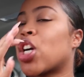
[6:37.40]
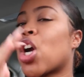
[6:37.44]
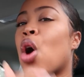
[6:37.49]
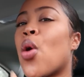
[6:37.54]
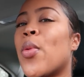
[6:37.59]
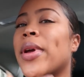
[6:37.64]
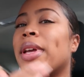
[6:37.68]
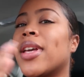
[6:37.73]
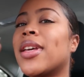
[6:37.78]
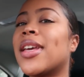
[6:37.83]

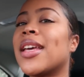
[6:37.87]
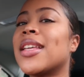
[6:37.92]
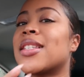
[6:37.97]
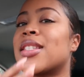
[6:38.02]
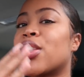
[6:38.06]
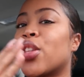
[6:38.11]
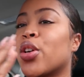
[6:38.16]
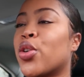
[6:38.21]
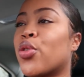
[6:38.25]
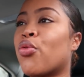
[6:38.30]
going
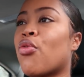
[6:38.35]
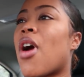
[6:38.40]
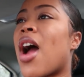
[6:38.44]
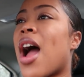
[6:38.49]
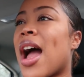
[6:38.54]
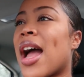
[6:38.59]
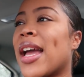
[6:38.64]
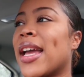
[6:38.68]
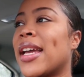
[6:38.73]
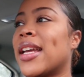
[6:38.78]
against the
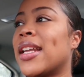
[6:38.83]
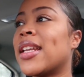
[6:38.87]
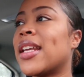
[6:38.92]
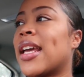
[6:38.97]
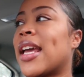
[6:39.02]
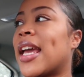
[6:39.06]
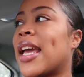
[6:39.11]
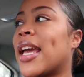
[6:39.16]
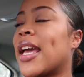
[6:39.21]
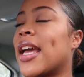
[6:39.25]
grind
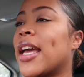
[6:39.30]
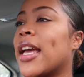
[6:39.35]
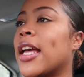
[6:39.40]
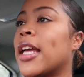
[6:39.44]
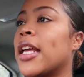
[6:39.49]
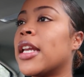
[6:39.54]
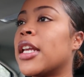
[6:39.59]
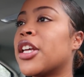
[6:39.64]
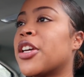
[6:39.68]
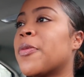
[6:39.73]

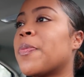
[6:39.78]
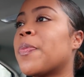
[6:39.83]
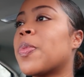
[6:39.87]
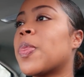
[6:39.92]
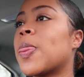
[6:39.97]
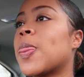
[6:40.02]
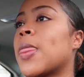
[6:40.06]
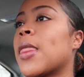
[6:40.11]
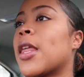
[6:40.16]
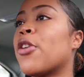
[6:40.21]
and
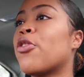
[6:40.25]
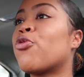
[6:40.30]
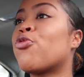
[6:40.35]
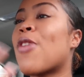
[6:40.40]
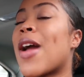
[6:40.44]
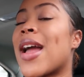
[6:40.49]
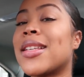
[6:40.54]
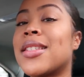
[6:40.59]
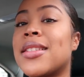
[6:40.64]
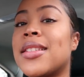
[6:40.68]

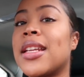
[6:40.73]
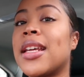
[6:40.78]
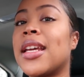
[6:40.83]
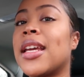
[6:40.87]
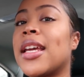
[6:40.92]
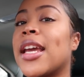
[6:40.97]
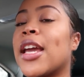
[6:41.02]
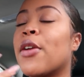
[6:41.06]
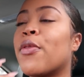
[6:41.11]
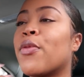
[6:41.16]

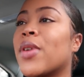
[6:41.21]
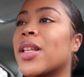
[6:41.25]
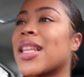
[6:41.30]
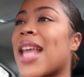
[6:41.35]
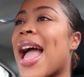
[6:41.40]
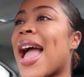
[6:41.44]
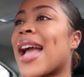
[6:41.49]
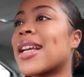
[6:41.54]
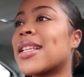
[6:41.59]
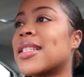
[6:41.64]
resting and
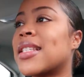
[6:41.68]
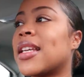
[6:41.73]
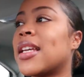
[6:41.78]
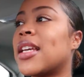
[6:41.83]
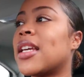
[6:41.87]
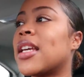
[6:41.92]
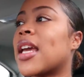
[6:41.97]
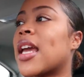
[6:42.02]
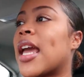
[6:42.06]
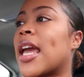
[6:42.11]

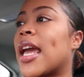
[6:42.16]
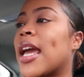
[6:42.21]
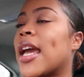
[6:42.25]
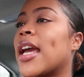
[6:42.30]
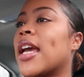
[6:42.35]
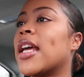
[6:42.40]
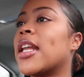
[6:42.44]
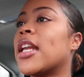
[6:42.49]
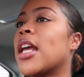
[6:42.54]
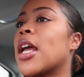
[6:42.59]
relaxing
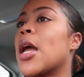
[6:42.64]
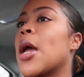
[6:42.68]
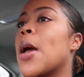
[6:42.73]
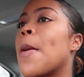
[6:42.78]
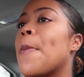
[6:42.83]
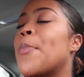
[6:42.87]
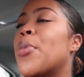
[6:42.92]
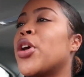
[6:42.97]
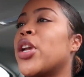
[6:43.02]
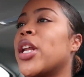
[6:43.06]

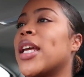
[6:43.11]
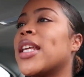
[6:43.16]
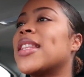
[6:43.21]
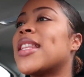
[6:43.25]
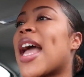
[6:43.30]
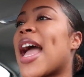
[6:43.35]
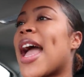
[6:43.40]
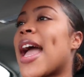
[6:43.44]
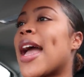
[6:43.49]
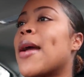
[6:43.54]
and
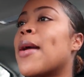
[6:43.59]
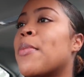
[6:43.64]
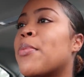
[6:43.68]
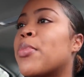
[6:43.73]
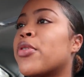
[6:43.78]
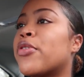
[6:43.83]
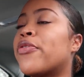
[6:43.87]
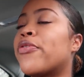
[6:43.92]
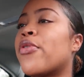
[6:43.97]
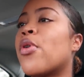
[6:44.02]
putting that
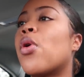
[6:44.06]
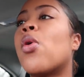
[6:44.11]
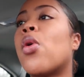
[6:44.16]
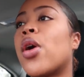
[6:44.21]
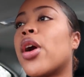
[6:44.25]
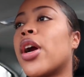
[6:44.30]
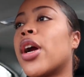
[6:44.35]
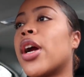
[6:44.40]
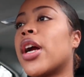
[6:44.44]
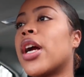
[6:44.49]

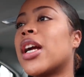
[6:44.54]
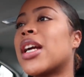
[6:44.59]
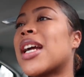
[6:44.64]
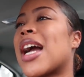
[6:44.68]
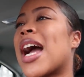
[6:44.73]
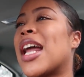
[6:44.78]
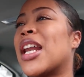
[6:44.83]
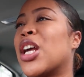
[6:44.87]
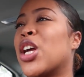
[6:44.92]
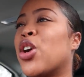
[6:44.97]
before
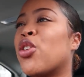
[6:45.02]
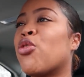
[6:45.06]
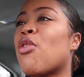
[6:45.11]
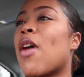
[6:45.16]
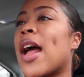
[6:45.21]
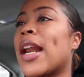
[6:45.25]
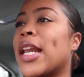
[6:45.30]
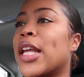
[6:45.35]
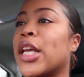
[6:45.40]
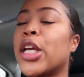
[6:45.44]
kind of
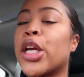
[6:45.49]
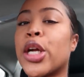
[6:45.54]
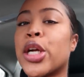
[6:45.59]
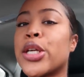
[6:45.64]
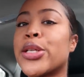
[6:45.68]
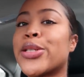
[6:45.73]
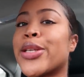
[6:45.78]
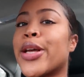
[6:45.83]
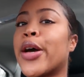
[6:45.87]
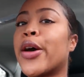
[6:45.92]
grinding
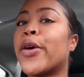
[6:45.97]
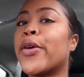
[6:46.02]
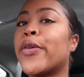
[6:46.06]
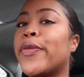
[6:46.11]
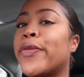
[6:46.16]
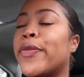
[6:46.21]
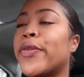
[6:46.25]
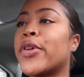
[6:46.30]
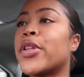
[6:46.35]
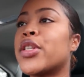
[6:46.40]

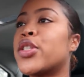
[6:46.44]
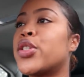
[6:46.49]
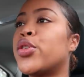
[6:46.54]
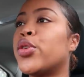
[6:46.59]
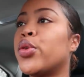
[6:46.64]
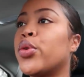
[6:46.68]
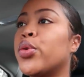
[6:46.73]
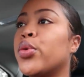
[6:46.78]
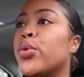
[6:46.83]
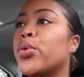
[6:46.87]
yourself
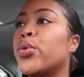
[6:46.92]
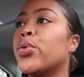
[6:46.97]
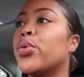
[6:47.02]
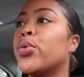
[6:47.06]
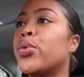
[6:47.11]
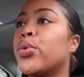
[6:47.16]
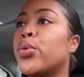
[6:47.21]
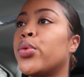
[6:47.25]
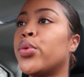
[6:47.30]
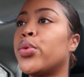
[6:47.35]
to,
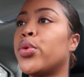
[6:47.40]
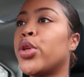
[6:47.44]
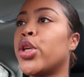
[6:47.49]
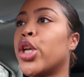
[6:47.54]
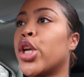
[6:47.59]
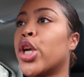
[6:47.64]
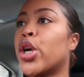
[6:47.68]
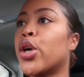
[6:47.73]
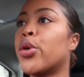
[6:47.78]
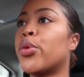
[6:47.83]

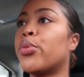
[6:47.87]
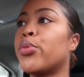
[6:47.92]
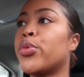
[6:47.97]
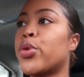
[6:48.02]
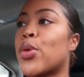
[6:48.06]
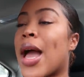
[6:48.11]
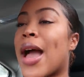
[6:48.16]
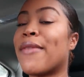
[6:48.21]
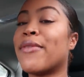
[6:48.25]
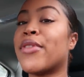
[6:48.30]
you know,
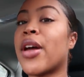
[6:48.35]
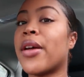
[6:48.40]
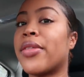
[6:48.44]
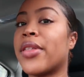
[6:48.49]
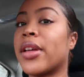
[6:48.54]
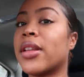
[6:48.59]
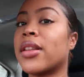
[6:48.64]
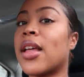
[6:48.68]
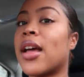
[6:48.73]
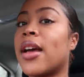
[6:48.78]
you have
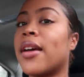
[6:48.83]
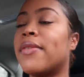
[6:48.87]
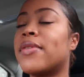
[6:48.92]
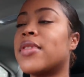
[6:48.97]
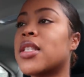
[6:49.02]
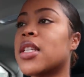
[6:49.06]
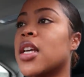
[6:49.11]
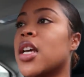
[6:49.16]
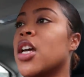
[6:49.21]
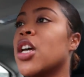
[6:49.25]
nothing
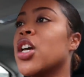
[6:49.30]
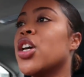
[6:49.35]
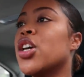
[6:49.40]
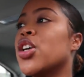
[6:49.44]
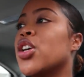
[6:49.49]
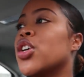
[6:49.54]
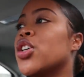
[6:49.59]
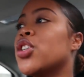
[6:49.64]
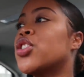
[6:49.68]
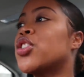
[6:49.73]
left
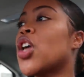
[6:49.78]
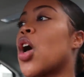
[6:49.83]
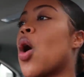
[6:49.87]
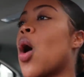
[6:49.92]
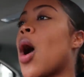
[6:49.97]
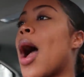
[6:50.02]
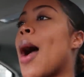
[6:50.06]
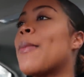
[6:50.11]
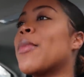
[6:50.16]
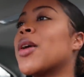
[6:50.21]

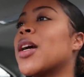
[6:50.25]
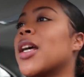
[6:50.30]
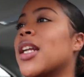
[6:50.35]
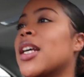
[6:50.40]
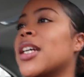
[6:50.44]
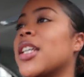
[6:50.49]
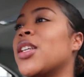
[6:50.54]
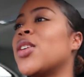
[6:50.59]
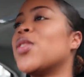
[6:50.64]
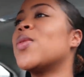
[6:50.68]

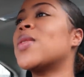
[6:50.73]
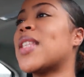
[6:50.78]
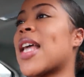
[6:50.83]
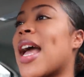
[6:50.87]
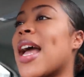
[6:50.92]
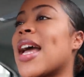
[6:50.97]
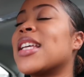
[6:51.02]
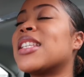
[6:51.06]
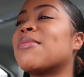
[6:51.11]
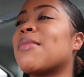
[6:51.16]
use
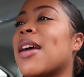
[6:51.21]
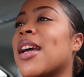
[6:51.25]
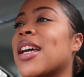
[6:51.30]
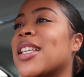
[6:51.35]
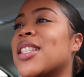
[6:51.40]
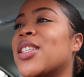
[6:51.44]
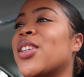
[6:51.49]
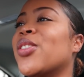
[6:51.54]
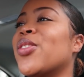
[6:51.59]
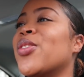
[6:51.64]
that as my
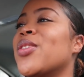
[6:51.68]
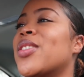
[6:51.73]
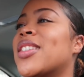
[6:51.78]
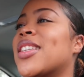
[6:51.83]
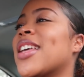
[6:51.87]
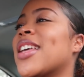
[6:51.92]
excuse